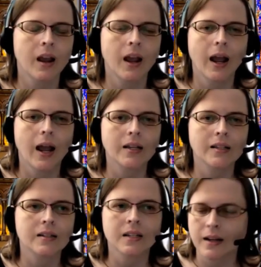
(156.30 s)
As
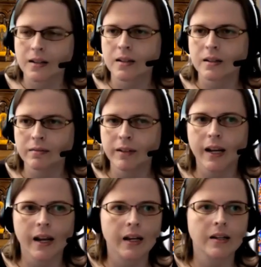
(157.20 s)
a Texan
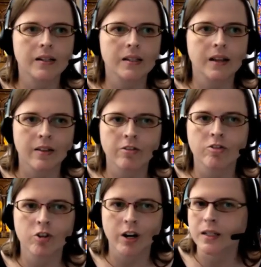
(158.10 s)
and a Southern
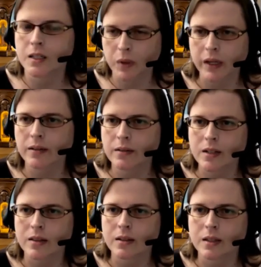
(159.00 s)
transplant
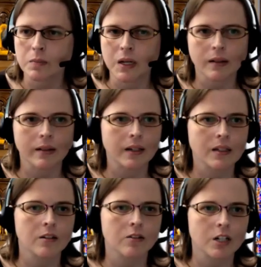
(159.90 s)
to this
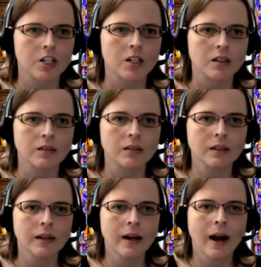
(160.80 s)
mid-Atlantic region,
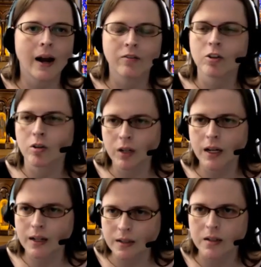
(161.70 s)
I've grown
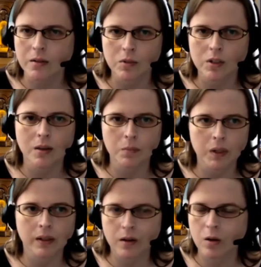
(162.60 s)
accustomed to the
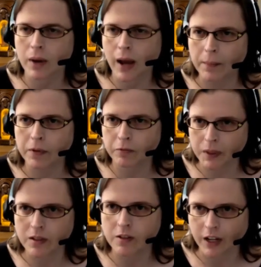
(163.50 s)
political map of
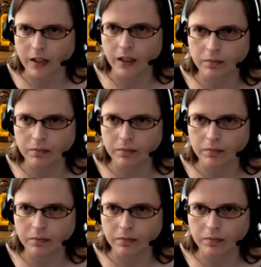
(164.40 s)
Pennsylvania.